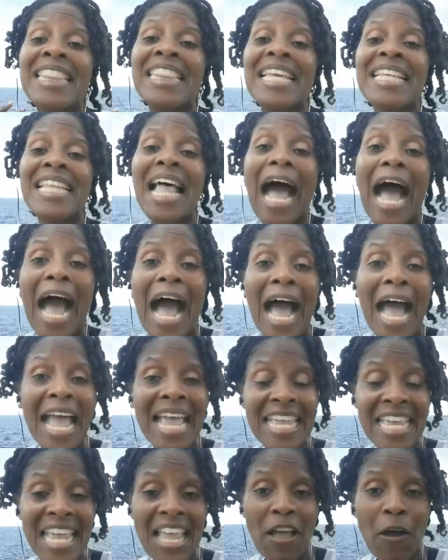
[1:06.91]
Then
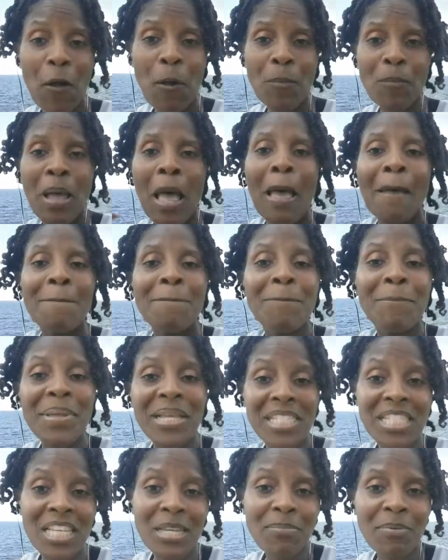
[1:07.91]
I help
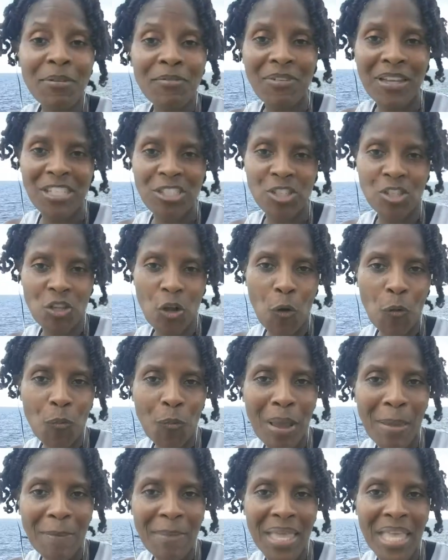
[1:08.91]
busy professional
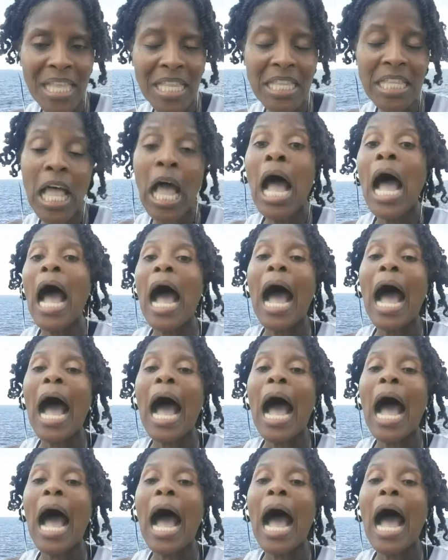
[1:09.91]
women.